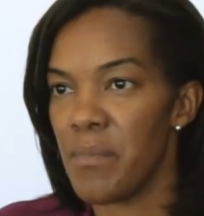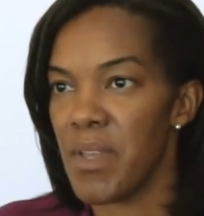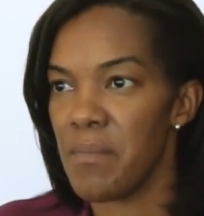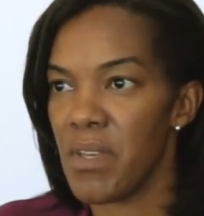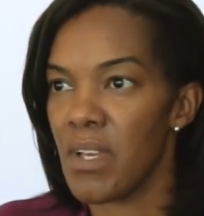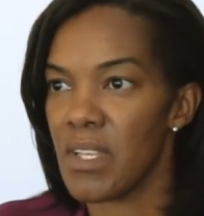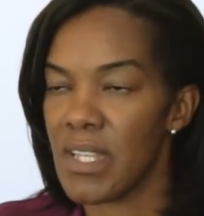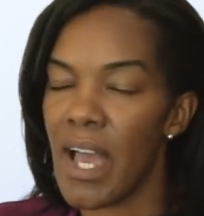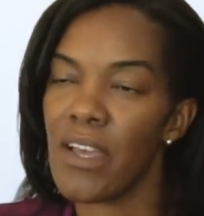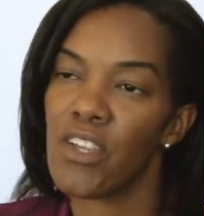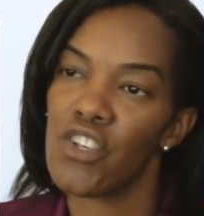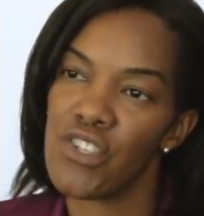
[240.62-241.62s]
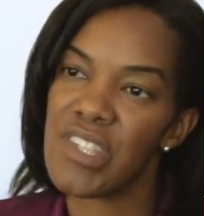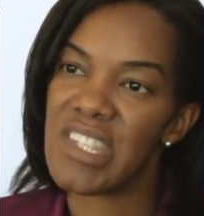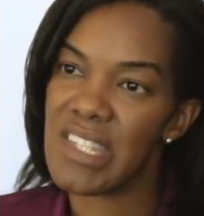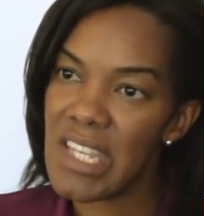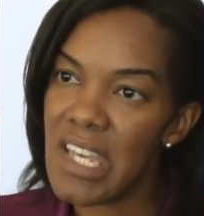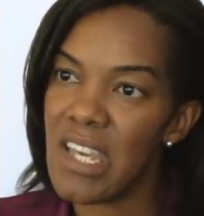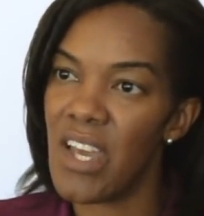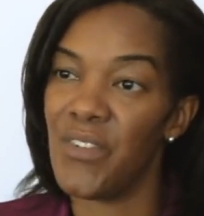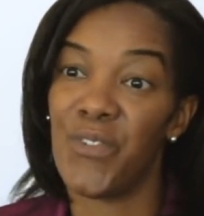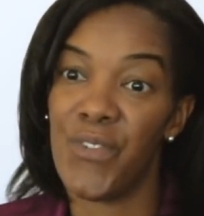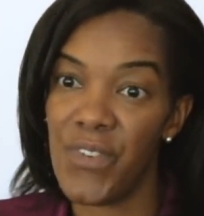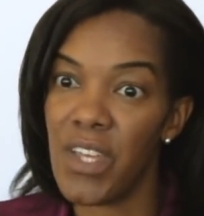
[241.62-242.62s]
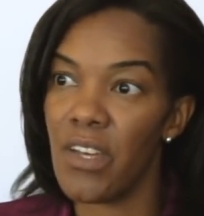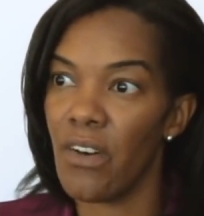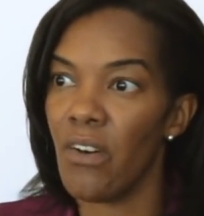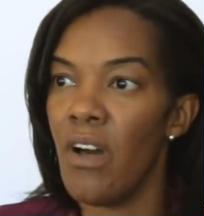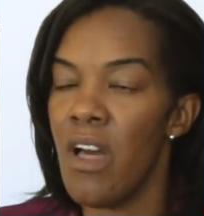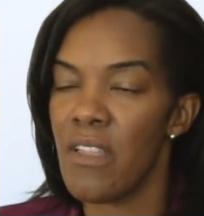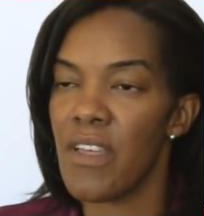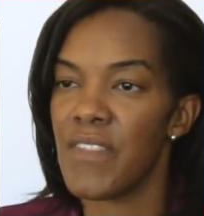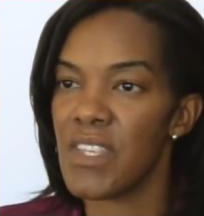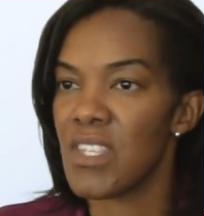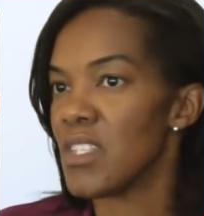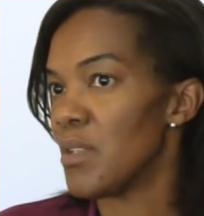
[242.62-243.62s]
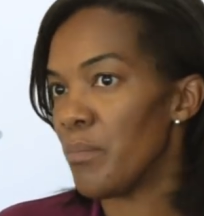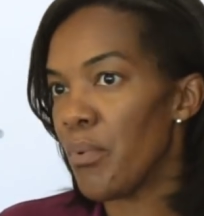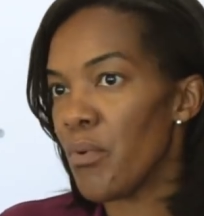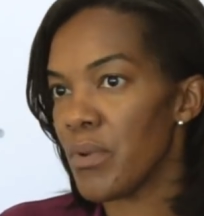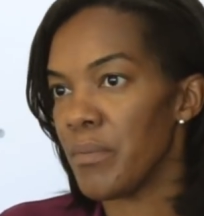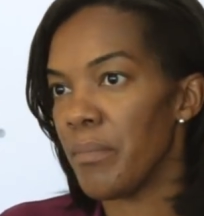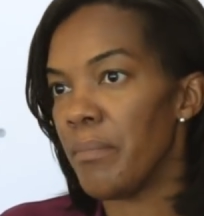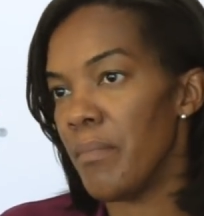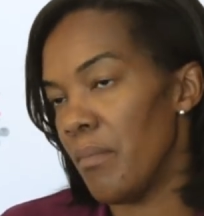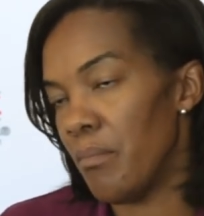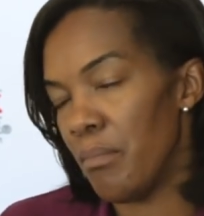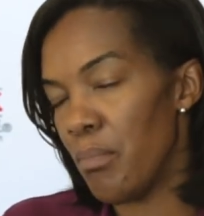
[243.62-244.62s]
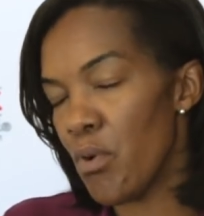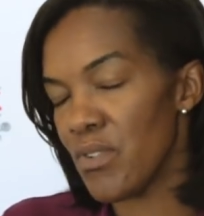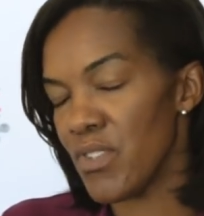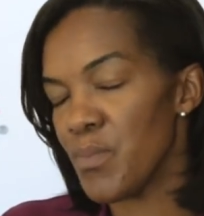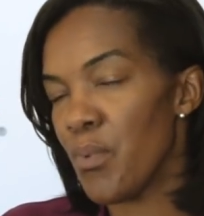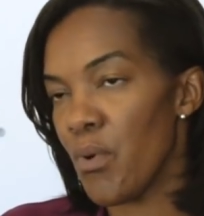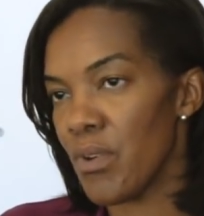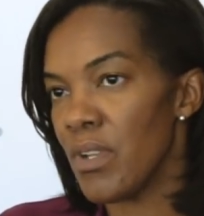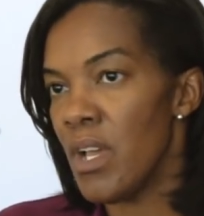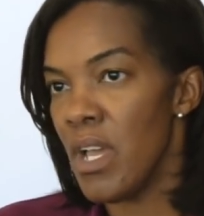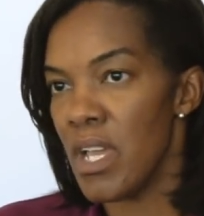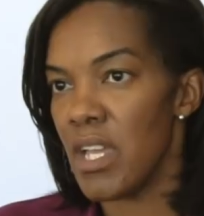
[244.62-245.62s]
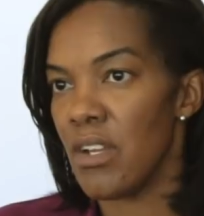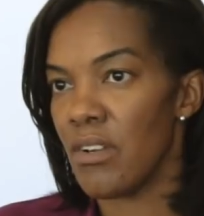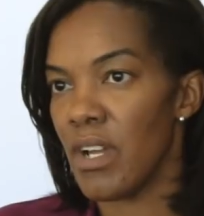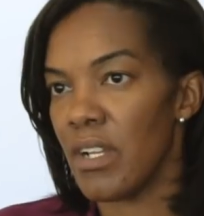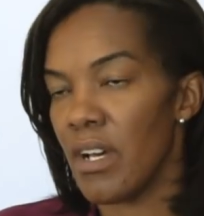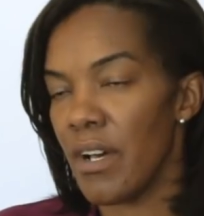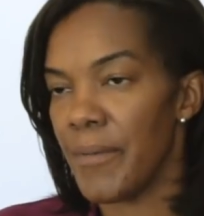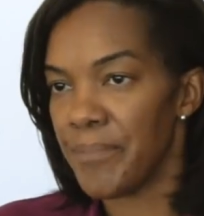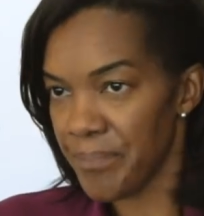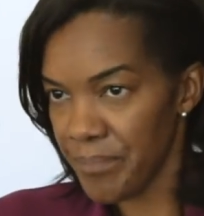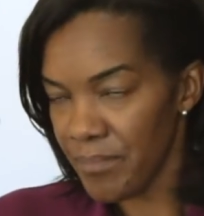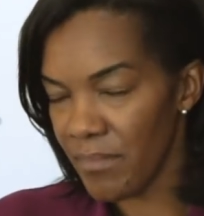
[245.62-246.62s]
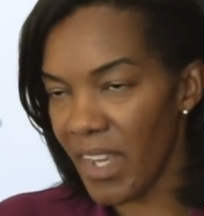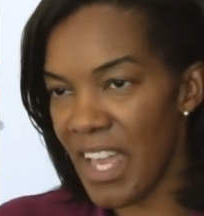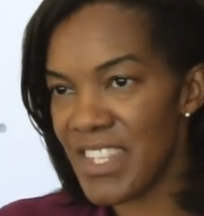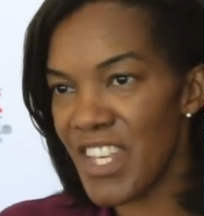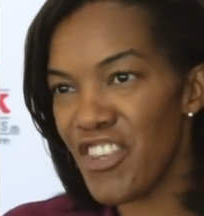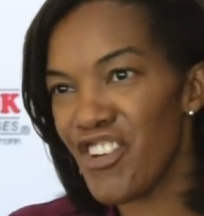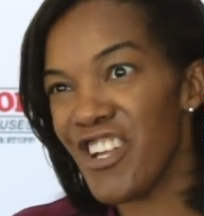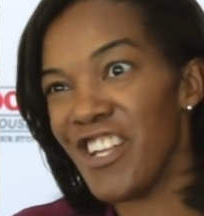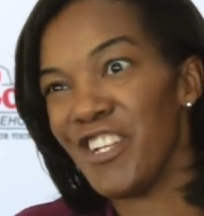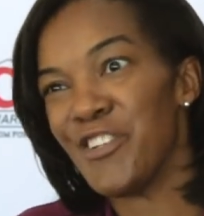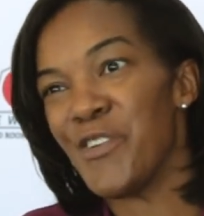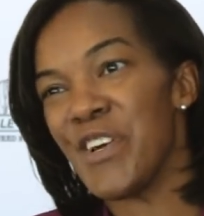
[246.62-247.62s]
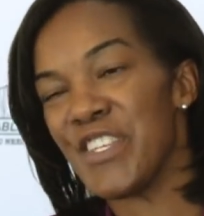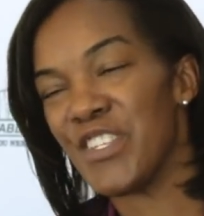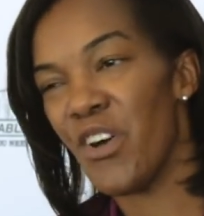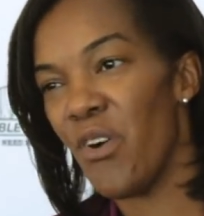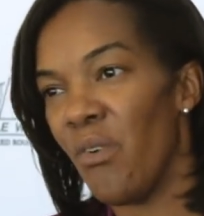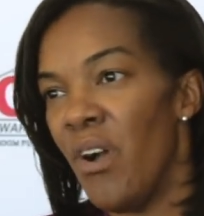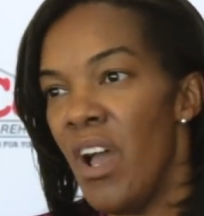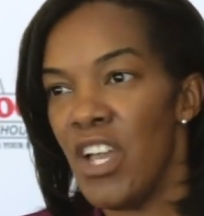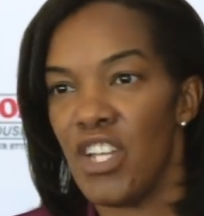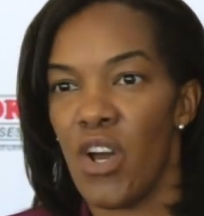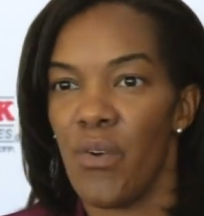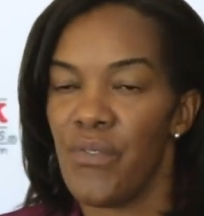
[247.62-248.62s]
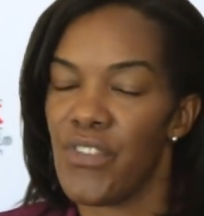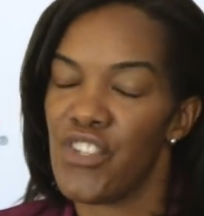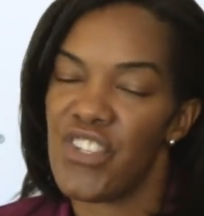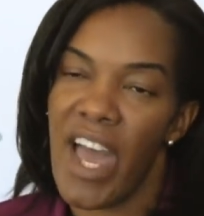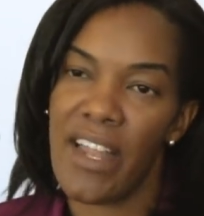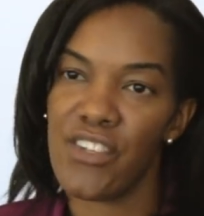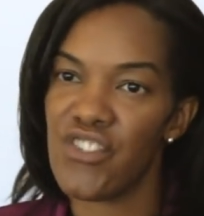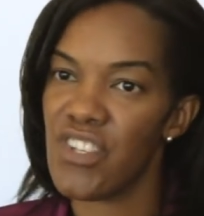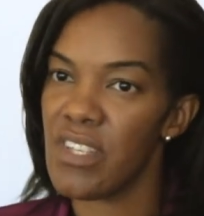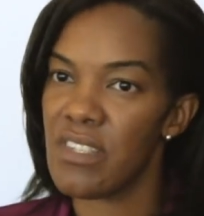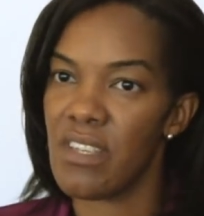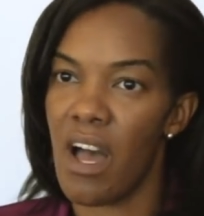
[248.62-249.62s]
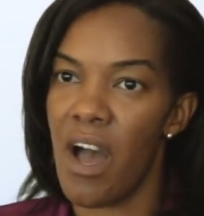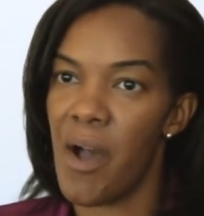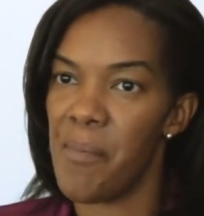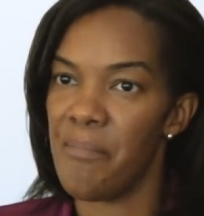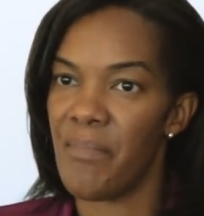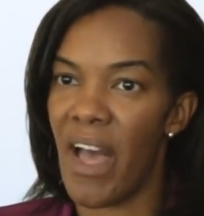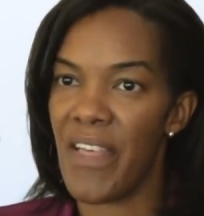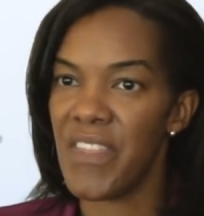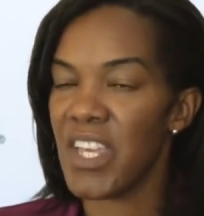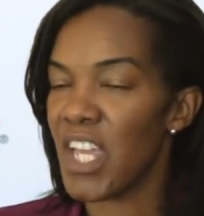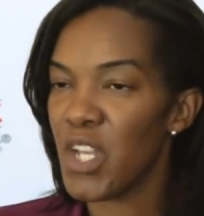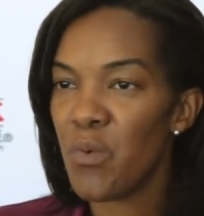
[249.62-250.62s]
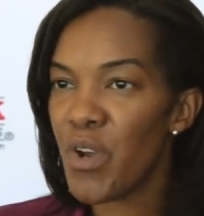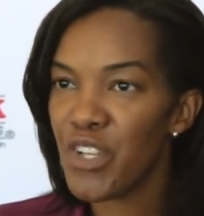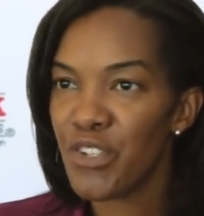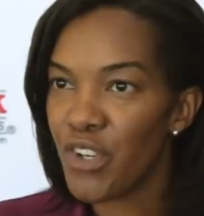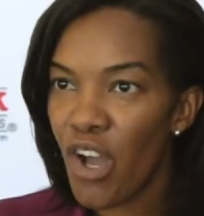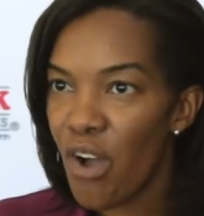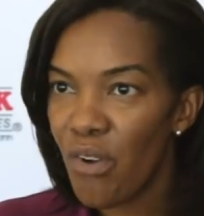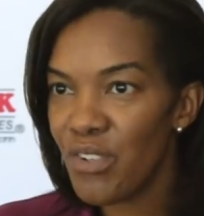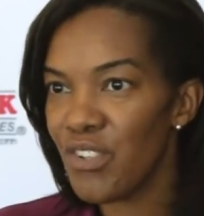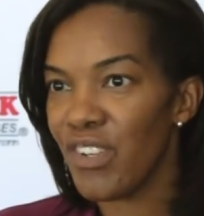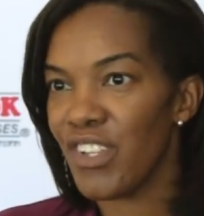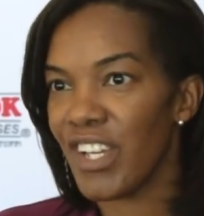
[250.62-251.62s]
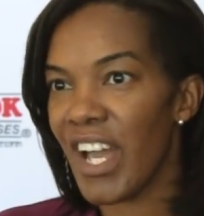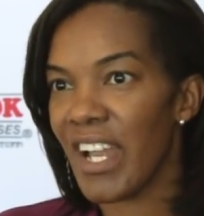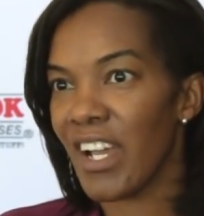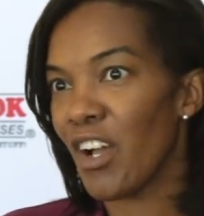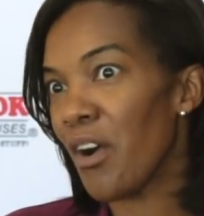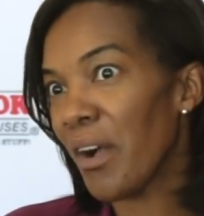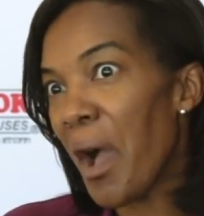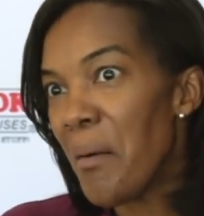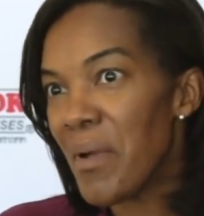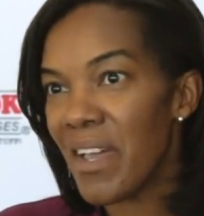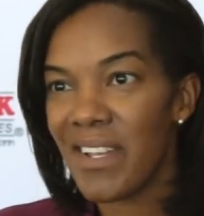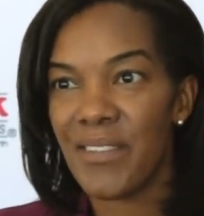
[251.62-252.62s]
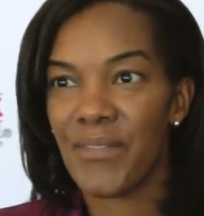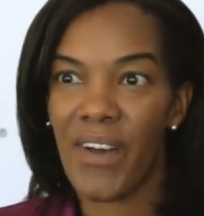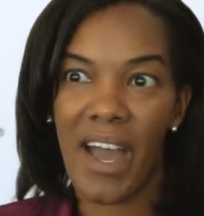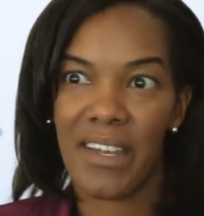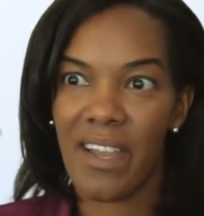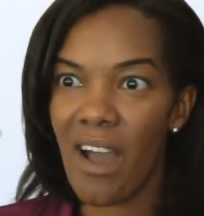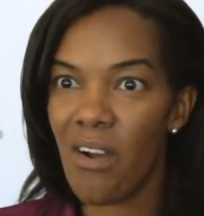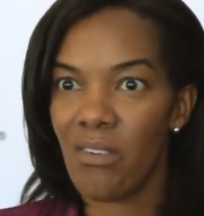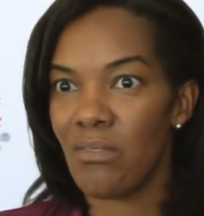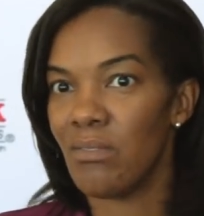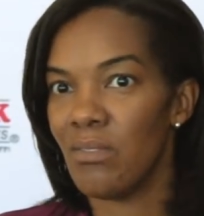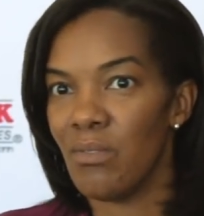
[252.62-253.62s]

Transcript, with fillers: for me because I could see and feel that this is an important, important sport here at, um, at Southern Illinois. So, you know, the challenges, um, I think anywhere you go, you, you got to go, come in and find out